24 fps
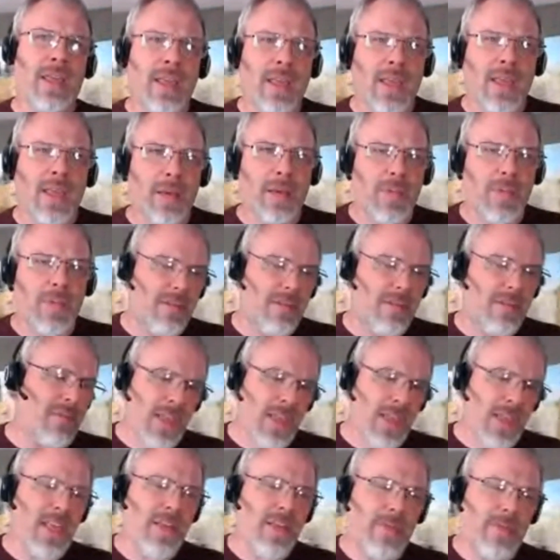But
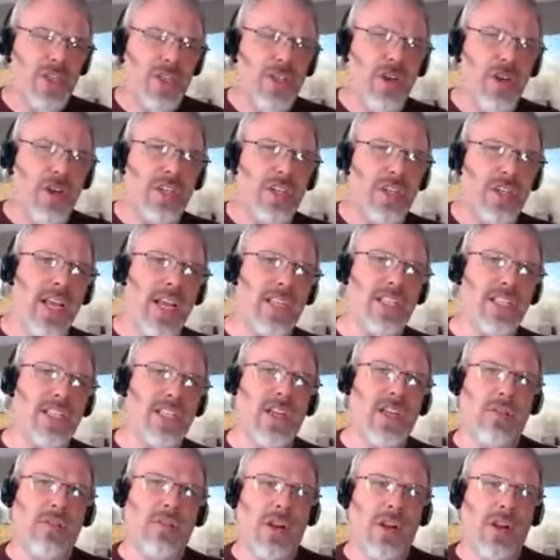again, if you search Texas,
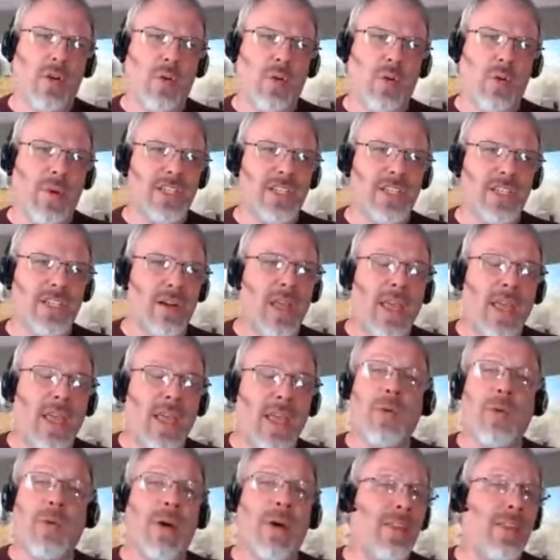Colorado, and Western,
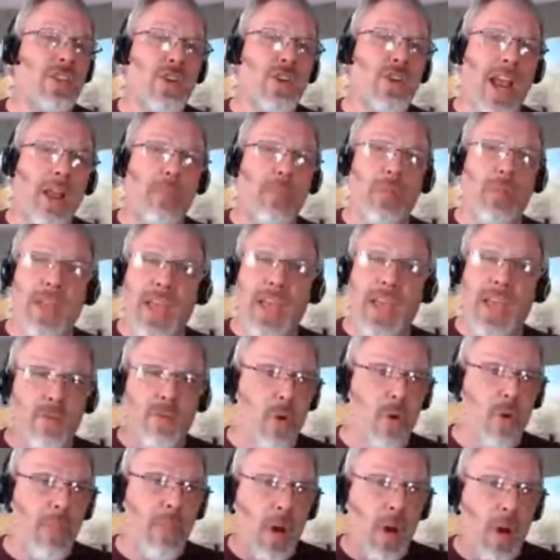anyway, the track plan for
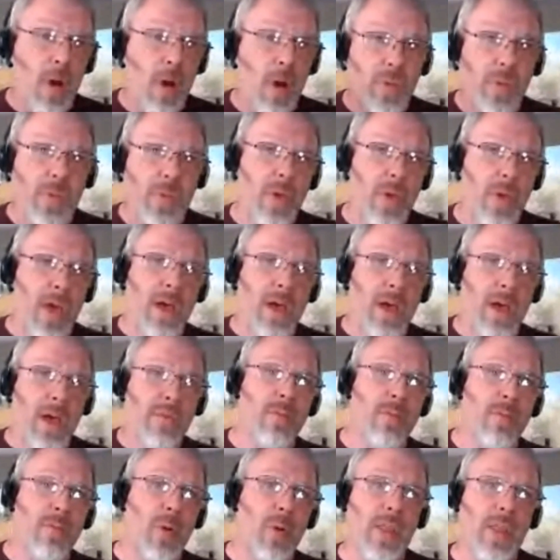both uh, for
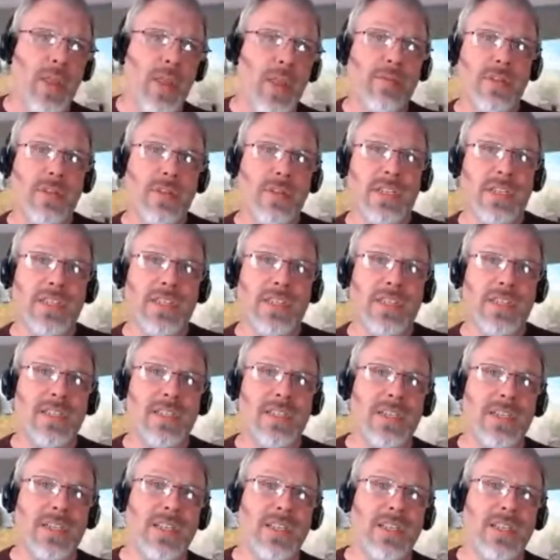both levels is
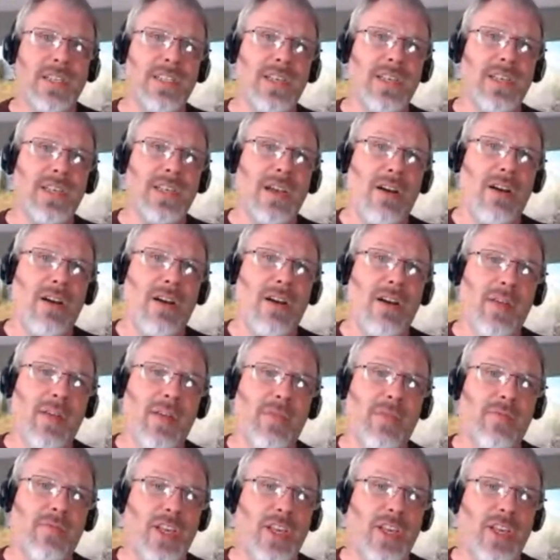is uh, on that
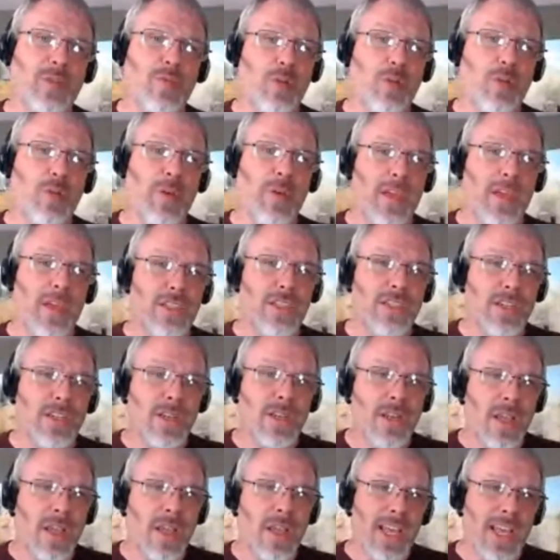Facebook page,
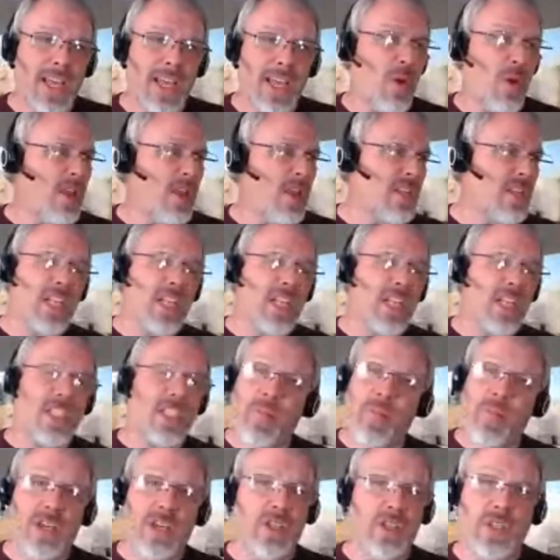as well as lots of
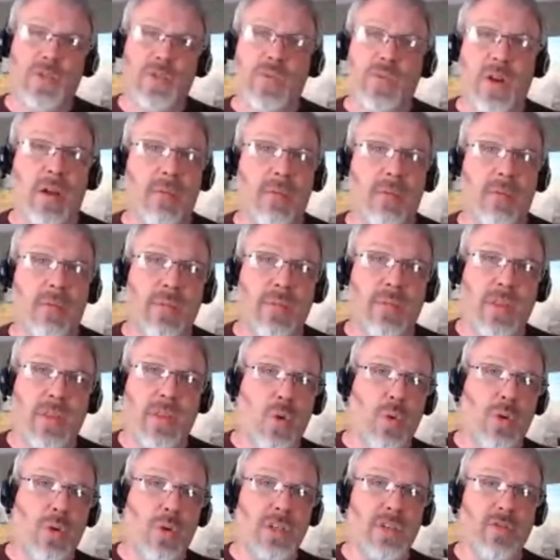pictures from the
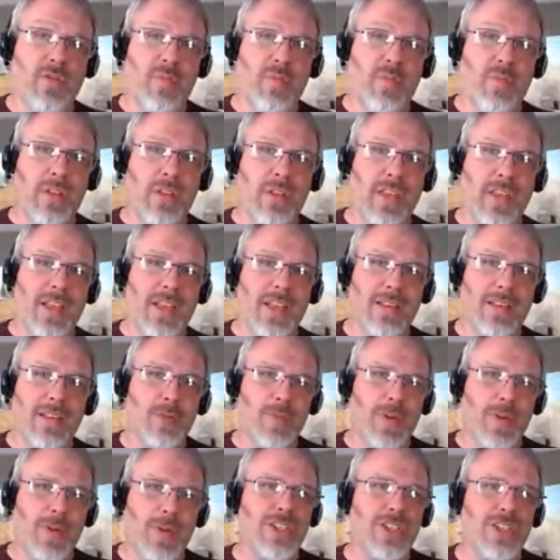course of building it,
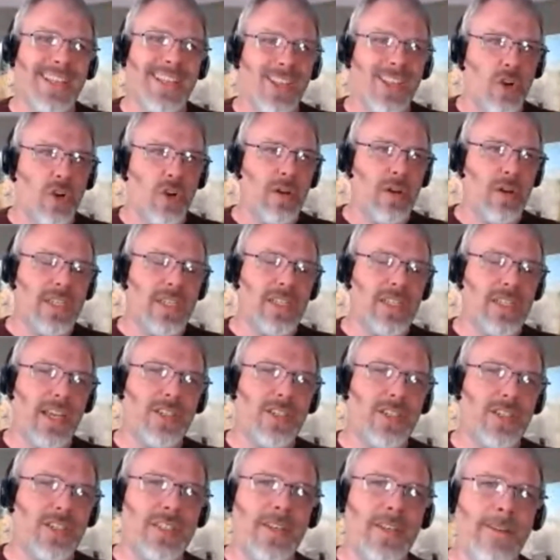especially in the early
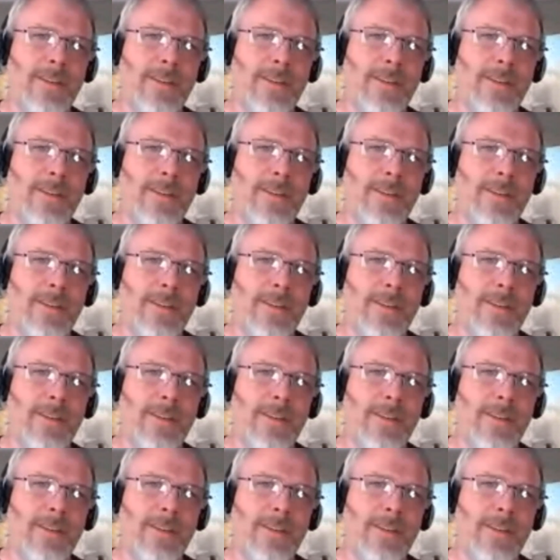stages.